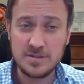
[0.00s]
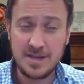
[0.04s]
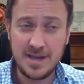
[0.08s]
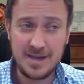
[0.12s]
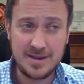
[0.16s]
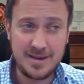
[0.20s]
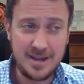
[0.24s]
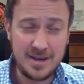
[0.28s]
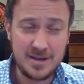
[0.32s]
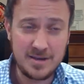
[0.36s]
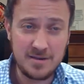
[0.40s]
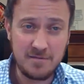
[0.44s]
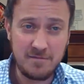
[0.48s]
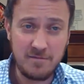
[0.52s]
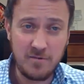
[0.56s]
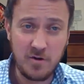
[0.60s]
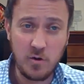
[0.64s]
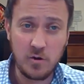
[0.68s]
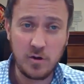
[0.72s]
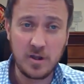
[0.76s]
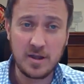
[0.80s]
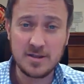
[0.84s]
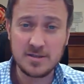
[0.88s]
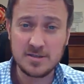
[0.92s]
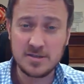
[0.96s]
They need to
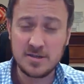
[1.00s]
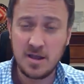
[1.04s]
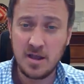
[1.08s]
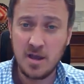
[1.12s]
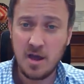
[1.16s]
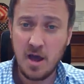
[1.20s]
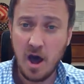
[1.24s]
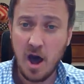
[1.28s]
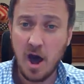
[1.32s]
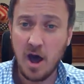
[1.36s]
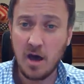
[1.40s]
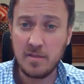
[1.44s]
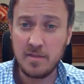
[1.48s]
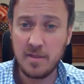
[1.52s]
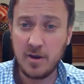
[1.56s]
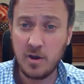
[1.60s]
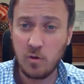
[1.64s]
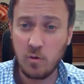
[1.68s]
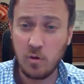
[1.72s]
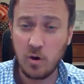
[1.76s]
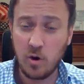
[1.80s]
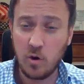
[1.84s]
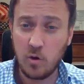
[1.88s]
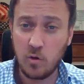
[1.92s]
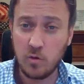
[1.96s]
focus on
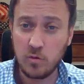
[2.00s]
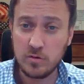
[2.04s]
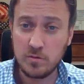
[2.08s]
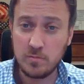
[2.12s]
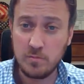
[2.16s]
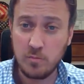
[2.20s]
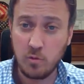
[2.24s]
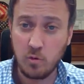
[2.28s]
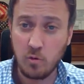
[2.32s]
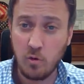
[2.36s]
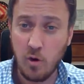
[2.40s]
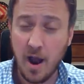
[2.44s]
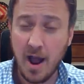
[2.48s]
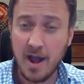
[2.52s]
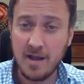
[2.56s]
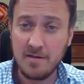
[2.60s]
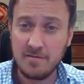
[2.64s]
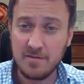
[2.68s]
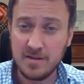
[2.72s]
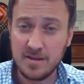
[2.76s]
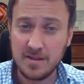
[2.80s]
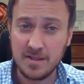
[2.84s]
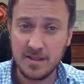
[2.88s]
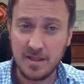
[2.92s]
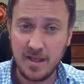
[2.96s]
their own
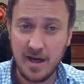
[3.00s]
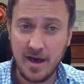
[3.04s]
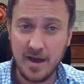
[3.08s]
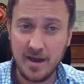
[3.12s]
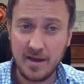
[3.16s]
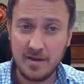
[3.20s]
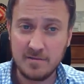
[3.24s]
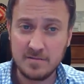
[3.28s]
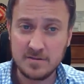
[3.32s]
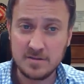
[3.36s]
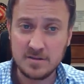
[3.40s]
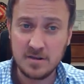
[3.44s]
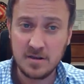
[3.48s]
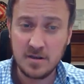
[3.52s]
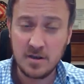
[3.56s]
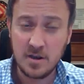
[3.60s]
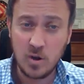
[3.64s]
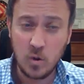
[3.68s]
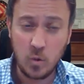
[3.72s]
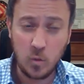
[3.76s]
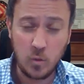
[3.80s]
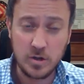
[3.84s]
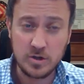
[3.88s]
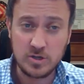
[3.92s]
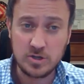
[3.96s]
private lives,
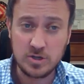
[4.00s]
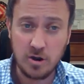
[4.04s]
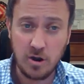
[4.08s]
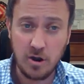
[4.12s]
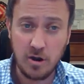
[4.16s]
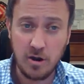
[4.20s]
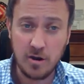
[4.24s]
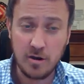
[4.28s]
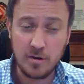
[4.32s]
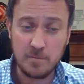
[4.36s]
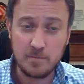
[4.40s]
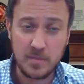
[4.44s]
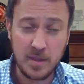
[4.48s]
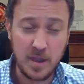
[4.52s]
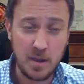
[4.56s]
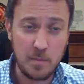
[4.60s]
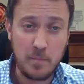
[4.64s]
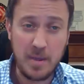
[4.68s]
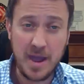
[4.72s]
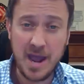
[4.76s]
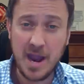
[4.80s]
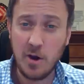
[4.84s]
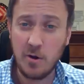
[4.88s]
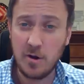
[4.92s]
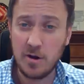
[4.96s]
which are
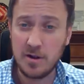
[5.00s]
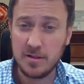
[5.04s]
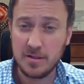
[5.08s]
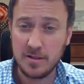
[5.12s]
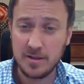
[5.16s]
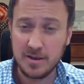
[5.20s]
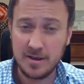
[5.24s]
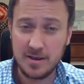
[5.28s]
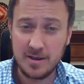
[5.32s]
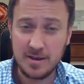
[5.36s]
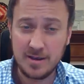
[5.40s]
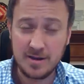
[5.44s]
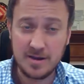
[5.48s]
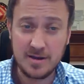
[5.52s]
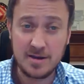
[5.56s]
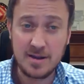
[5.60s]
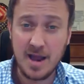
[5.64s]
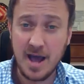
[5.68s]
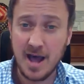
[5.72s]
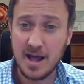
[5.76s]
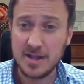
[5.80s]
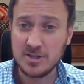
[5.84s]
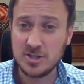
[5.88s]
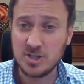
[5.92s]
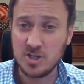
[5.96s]
apparently and
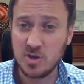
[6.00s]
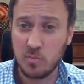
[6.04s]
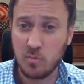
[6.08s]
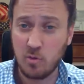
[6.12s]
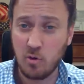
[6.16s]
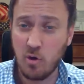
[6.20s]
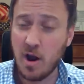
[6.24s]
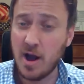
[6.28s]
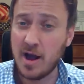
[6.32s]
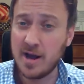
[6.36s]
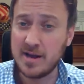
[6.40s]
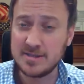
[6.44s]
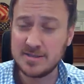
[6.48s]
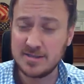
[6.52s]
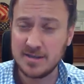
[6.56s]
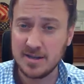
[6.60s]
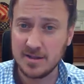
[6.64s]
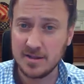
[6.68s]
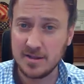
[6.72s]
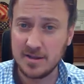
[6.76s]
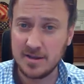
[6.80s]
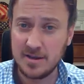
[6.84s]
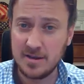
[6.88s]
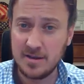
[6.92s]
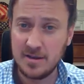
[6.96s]
not
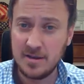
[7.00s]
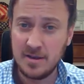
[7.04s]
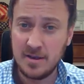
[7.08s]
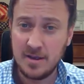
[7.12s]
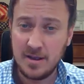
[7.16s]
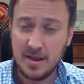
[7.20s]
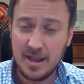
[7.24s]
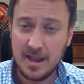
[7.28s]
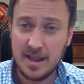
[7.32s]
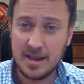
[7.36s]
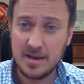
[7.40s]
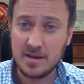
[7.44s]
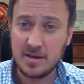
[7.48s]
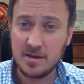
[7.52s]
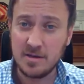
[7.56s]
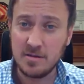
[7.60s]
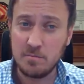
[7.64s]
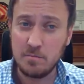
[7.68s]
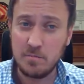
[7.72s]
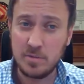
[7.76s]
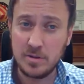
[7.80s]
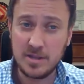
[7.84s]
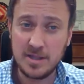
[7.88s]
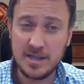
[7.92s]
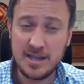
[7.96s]
surprisingly in
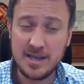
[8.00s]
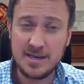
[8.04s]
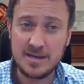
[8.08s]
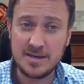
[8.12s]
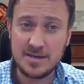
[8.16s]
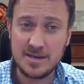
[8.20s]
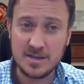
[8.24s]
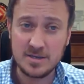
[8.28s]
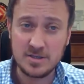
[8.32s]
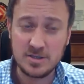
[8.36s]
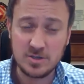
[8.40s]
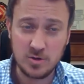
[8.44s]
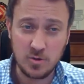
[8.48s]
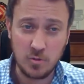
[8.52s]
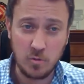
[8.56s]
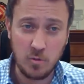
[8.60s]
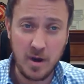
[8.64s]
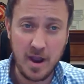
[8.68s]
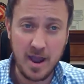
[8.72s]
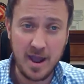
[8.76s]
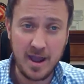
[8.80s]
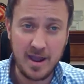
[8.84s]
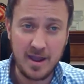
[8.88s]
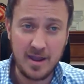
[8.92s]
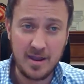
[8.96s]
complete
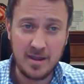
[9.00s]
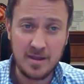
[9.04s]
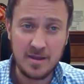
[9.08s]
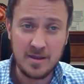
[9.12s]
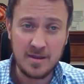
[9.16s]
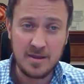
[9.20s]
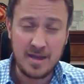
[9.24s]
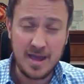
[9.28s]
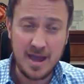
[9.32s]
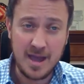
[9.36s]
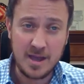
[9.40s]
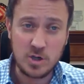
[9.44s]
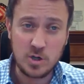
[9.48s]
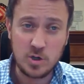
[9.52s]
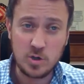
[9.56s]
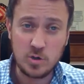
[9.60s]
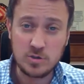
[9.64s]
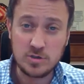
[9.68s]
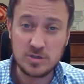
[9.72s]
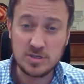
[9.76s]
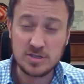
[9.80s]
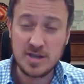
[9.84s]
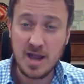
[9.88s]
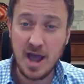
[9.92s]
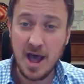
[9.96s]
disarray, and to
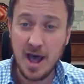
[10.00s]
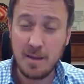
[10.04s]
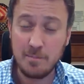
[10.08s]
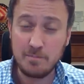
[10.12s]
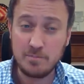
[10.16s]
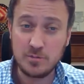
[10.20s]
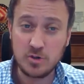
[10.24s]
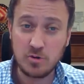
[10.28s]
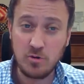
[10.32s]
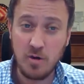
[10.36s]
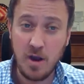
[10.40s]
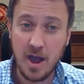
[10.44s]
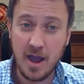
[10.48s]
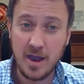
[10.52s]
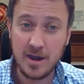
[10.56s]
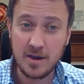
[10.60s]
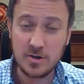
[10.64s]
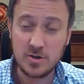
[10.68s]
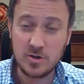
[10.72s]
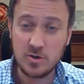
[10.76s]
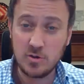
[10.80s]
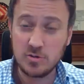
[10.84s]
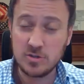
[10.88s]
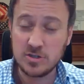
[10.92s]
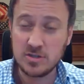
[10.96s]
stop trying
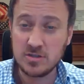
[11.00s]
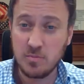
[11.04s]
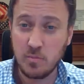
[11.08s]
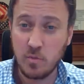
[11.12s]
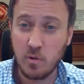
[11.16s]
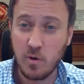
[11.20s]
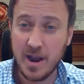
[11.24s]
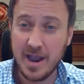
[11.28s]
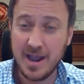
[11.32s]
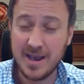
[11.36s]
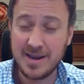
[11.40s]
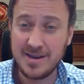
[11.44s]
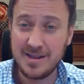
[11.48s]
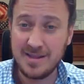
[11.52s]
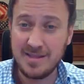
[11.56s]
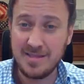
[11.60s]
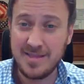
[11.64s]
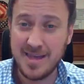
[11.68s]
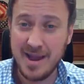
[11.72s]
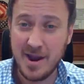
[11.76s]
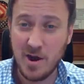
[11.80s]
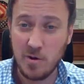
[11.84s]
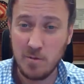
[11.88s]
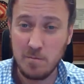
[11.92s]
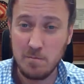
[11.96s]
to spread
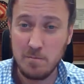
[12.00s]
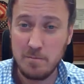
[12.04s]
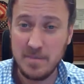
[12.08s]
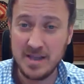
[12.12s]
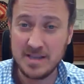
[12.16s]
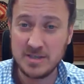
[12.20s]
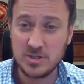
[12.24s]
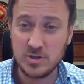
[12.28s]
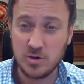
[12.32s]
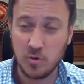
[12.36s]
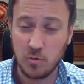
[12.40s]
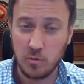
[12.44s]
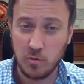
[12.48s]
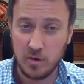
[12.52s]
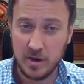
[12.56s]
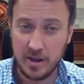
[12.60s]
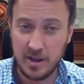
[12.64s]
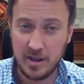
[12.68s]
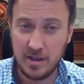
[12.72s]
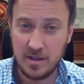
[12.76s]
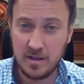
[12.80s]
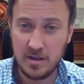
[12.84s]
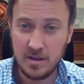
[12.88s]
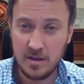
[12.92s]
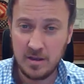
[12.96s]
their
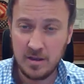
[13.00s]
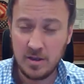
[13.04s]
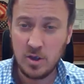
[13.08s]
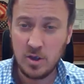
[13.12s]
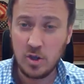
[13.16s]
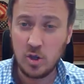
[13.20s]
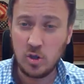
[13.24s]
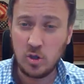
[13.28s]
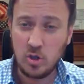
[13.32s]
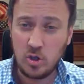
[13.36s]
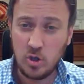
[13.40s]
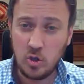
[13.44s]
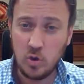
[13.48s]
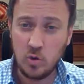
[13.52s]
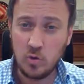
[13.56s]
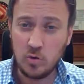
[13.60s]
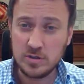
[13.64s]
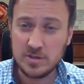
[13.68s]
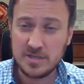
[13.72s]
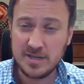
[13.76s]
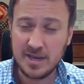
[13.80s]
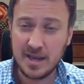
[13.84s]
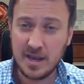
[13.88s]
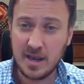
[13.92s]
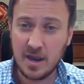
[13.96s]
misery
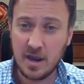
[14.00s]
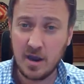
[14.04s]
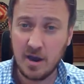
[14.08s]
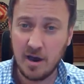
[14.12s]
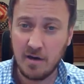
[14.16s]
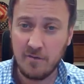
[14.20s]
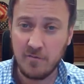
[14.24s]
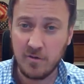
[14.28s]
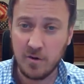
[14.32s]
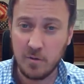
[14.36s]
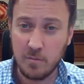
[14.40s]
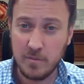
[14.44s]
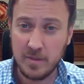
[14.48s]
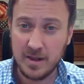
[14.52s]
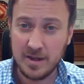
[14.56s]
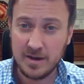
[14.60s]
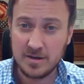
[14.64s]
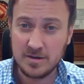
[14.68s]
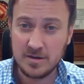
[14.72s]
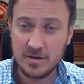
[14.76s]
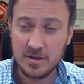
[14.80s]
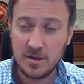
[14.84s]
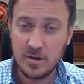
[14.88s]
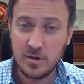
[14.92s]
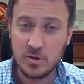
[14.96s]
using
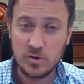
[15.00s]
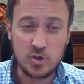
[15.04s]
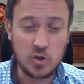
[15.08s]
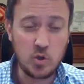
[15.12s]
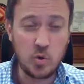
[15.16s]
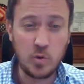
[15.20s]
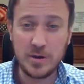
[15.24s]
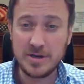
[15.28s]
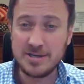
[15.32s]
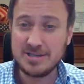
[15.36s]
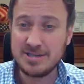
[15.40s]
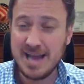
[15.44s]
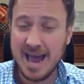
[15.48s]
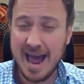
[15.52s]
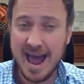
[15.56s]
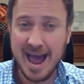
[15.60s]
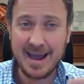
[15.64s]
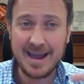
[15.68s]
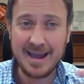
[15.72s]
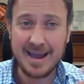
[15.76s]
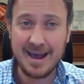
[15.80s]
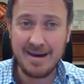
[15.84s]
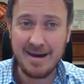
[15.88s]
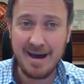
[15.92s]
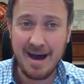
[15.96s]
government to
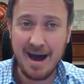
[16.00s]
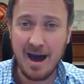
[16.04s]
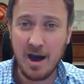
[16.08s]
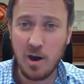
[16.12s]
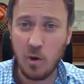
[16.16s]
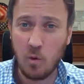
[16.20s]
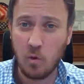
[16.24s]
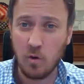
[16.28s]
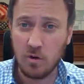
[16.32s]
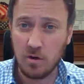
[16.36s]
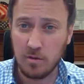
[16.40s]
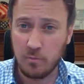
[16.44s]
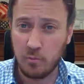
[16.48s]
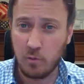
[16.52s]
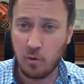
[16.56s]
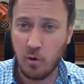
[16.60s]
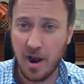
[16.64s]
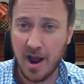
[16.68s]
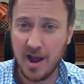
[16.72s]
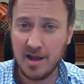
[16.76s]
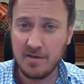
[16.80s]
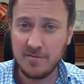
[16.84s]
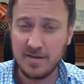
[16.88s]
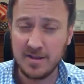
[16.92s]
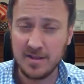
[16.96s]
attack our
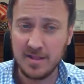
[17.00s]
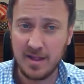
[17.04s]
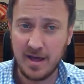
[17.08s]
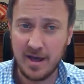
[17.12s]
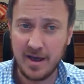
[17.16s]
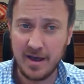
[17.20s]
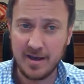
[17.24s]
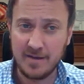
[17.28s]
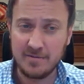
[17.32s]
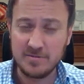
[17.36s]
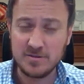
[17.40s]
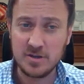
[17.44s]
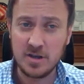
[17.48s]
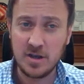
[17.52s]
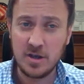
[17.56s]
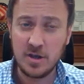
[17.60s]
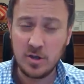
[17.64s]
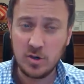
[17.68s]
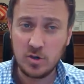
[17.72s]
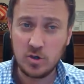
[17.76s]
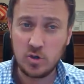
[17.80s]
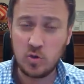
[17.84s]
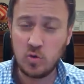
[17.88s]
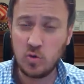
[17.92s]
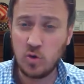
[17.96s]
private lives,
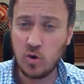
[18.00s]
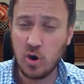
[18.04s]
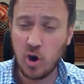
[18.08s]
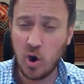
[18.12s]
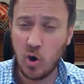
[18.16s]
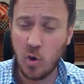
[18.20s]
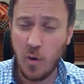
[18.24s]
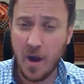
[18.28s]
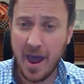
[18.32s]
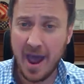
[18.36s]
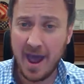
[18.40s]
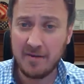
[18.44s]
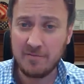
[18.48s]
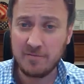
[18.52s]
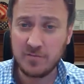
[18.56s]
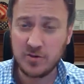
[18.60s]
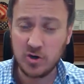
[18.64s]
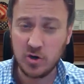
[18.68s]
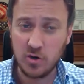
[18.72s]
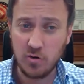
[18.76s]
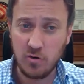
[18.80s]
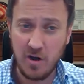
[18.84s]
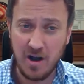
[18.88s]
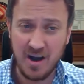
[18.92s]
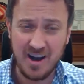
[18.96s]
to go
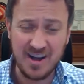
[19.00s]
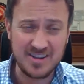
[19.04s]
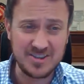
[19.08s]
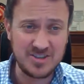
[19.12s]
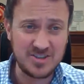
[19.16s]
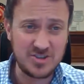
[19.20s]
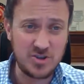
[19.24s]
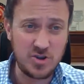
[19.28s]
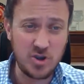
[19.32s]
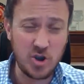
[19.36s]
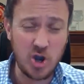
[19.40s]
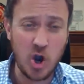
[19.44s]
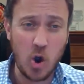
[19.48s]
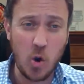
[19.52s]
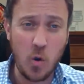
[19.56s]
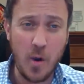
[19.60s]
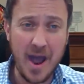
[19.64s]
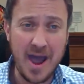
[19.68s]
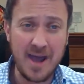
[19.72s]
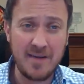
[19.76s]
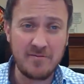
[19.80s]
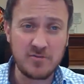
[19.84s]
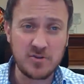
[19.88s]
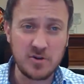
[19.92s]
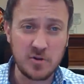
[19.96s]
after us, to go
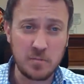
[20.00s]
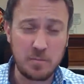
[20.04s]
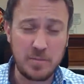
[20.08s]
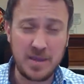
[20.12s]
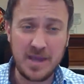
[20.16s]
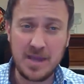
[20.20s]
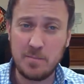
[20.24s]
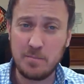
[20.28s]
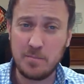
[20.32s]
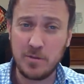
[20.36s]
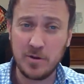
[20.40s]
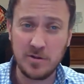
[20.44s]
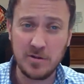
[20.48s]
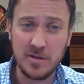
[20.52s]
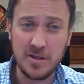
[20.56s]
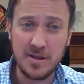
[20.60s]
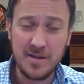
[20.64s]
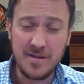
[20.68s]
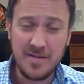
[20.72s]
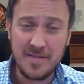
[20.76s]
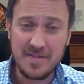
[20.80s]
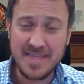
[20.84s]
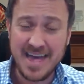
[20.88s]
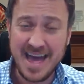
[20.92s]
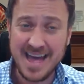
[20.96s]
after people
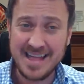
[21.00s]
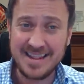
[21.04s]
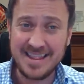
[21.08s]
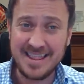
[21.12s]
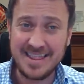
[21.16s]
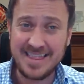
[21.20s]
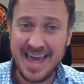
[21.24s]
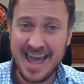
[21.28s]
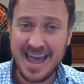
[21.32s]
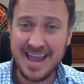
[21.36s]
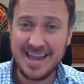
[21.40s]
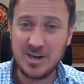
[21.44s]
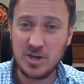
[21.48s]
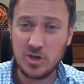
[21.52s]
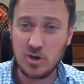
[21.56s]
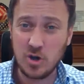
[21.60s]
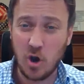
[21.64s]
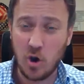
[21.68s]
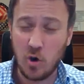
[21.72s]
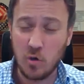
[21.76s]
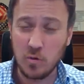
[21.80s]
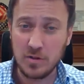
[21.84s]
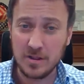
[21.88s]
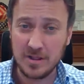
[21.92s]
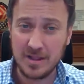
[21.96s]
that they
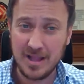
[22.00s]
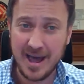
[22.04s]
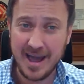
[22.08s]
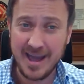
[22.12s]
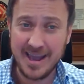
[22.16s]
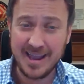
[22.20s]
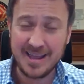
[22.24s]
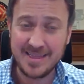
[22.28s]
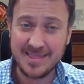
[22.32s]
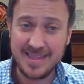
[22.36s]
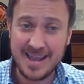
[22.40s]
don't like.